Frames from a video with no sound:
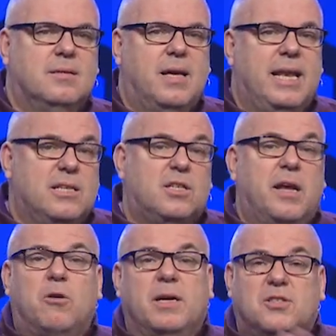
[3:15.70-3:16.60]
And he's
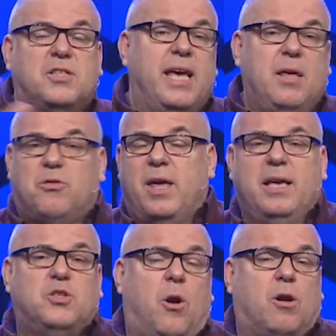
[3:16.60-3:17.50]
literally seeing
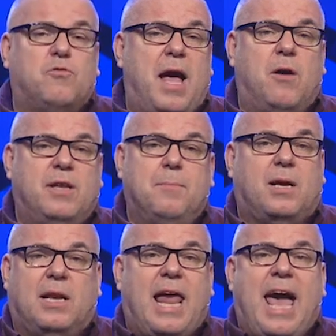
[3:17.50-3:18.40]
things all around him
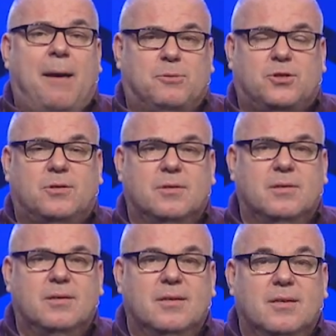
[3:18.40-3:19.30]
collapse.
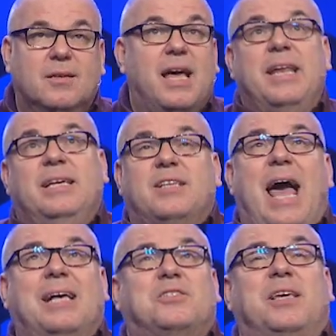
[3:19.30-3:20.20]
And he's
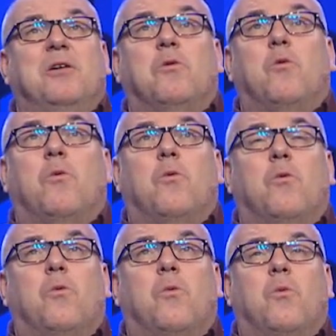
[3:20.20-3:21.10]
asking,
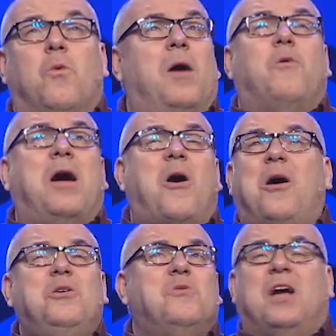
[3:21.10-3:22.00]
Where, where
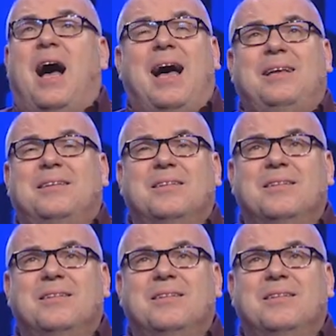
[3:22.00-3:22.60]
are you, God?